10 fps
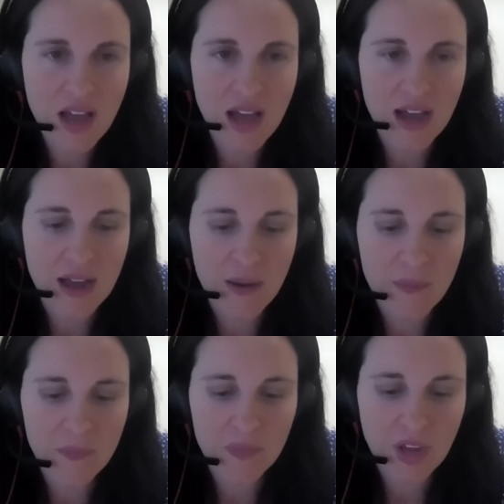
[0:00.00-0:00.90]

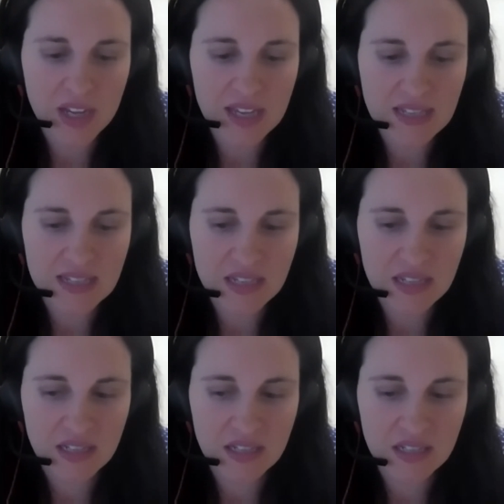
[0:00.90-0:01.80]
I guess as
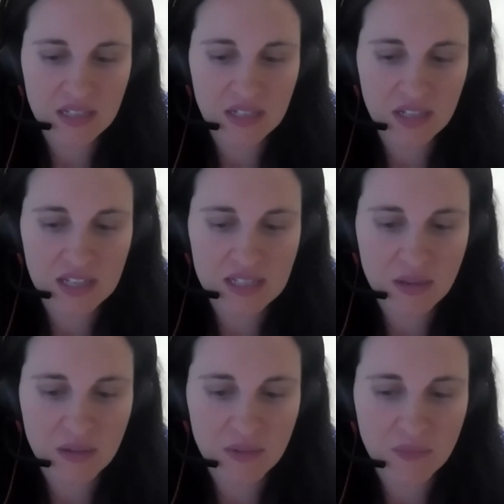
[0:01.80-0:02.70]

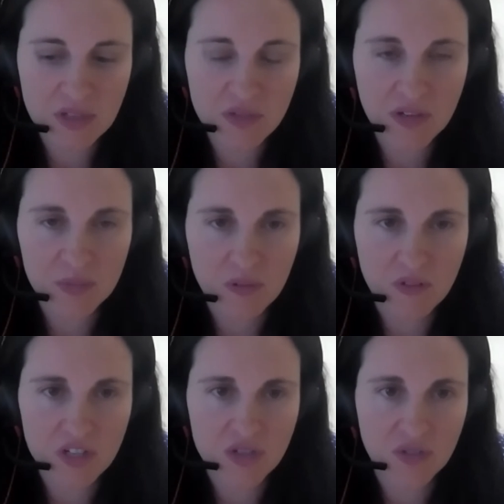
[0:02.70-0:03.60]
a mental health
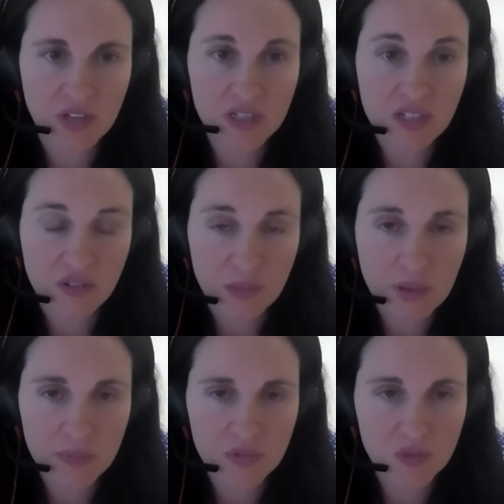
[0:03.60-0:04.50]
professional, I can direct
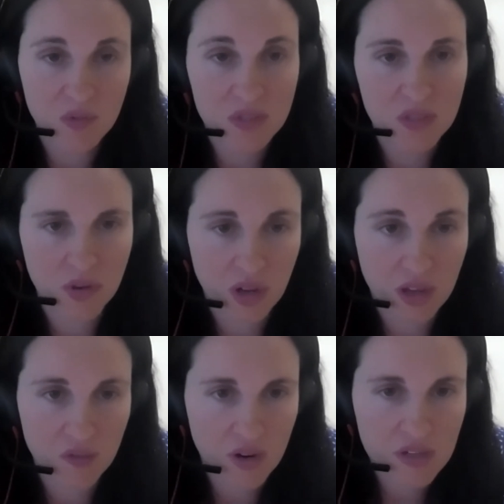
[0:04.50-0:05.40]
people towards some
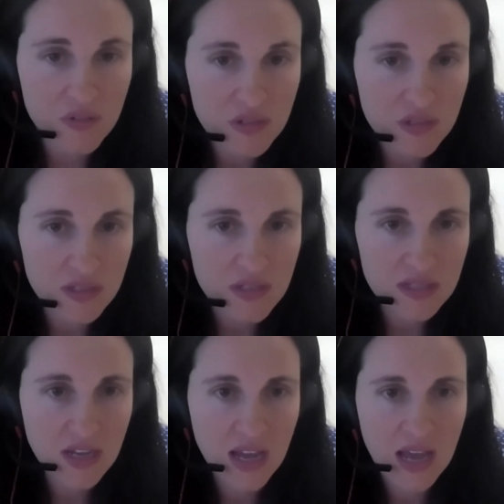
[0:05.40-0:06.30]
online
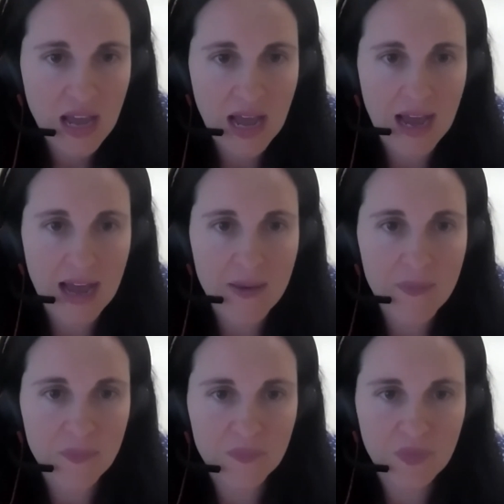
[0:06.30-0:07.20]
resources
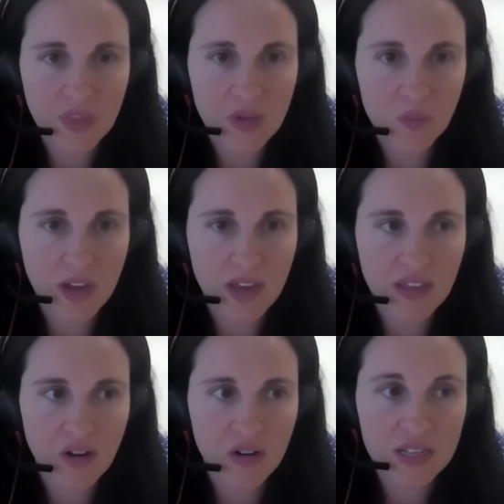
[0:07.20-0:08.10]
where
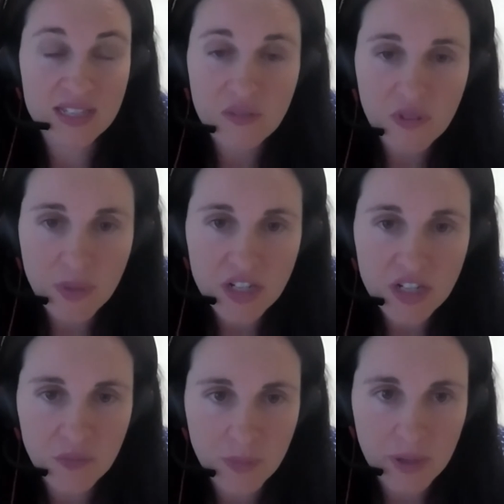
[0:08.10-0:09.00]
there is
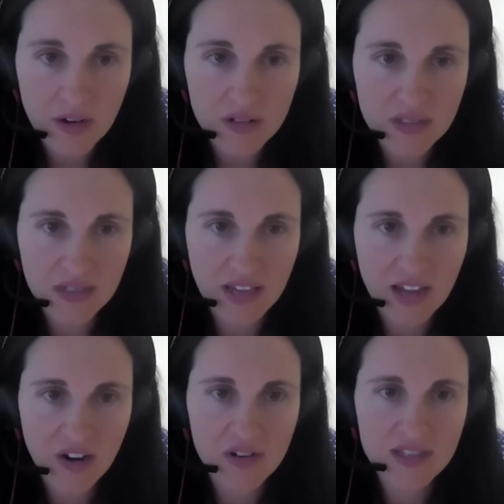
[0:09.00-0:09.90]
information for parents and
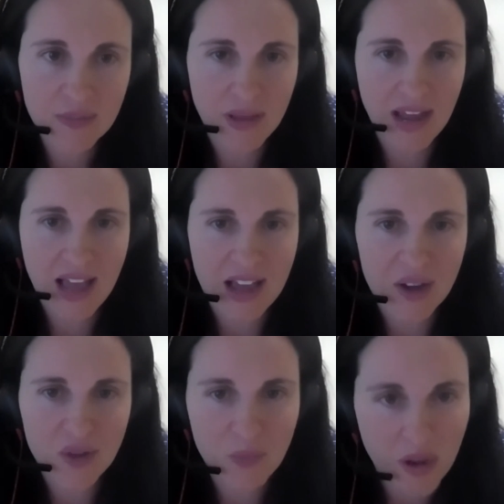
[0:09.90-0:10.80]
carers about how
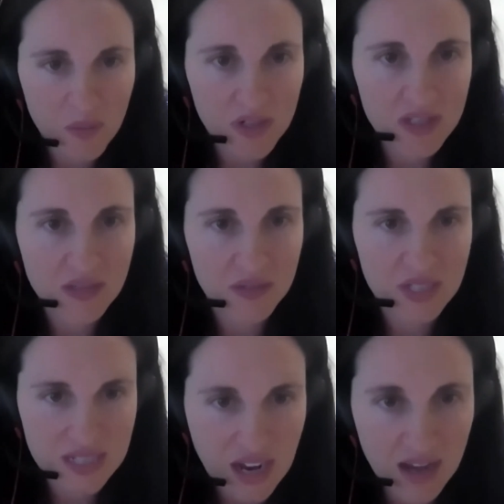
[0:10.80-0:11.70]
you might want to
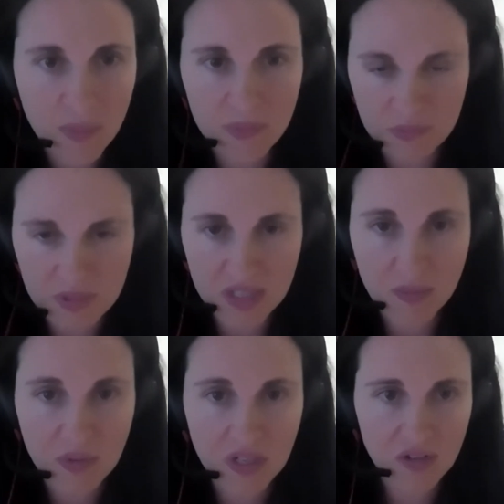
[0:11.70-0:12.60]
start
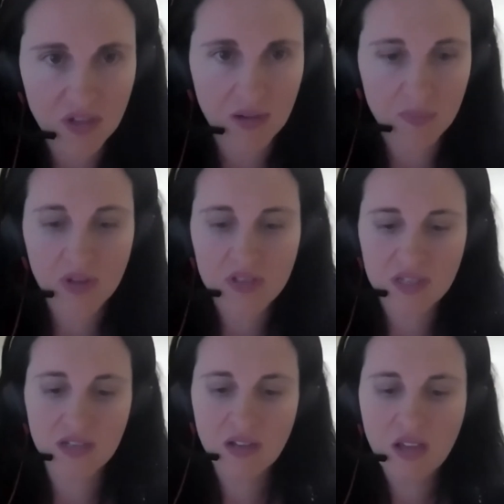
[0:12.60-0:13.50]
supporting your young
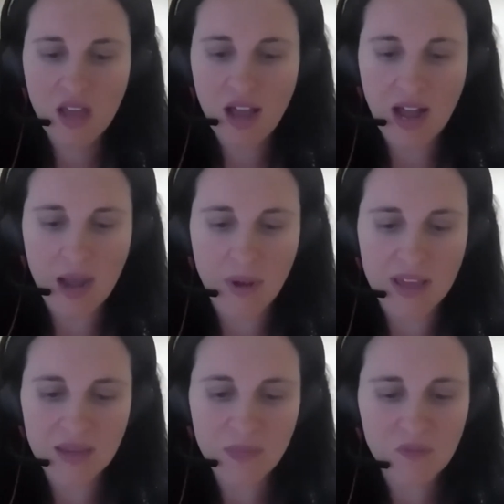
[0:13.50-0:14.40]
person. I
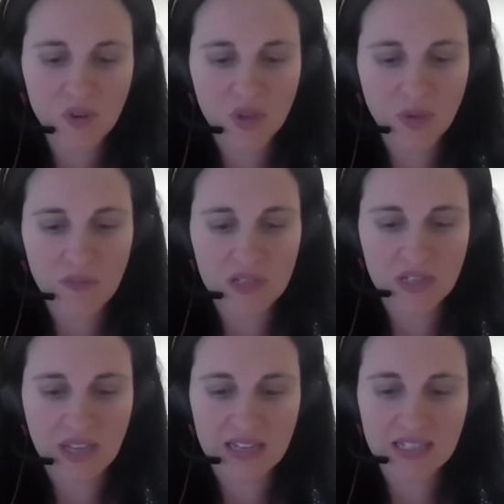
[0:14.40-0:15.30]
think before you even
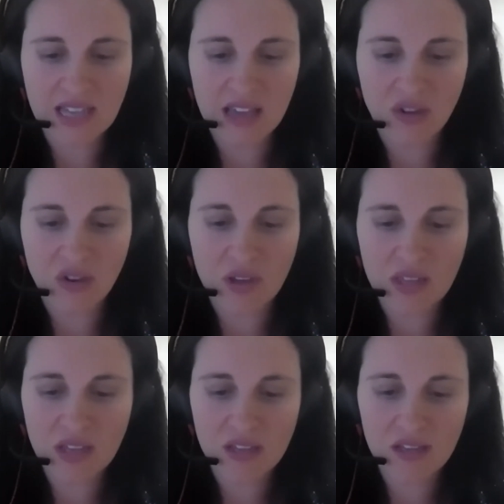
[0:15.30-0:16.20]
get to that, though, I
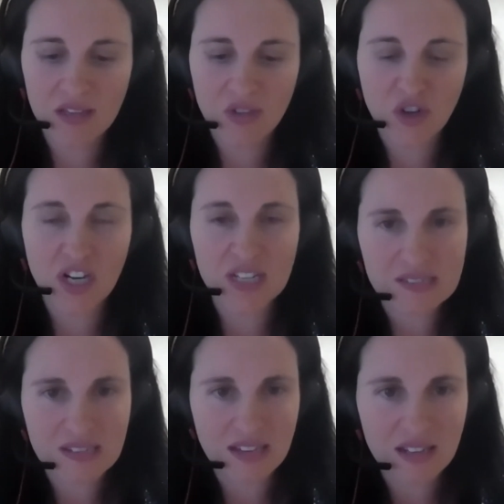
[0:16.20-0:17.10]
think
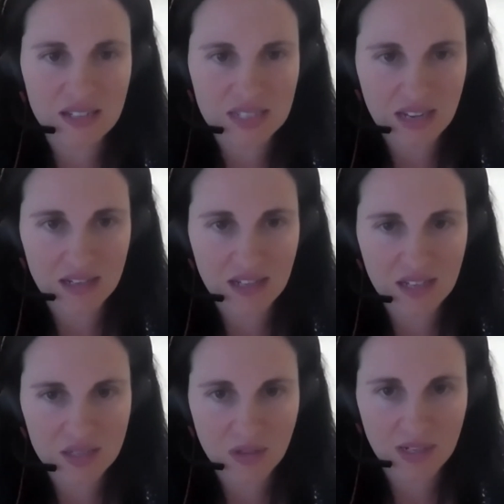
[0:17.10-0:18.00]
listening and attending
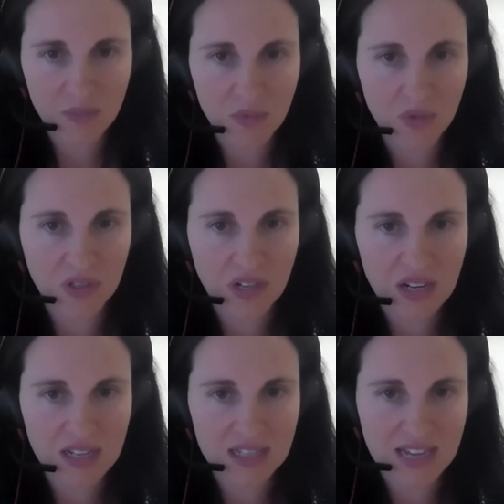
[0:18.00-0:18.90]
is really important,
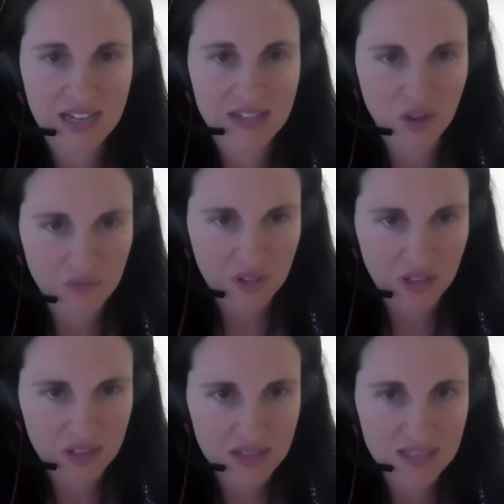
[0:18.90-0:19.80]
and it sounds
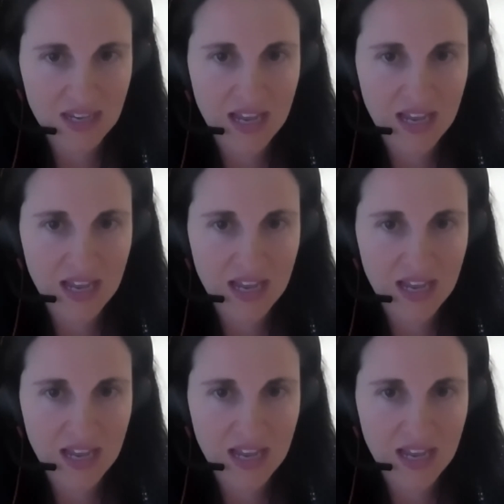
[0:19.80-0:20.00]
obvious.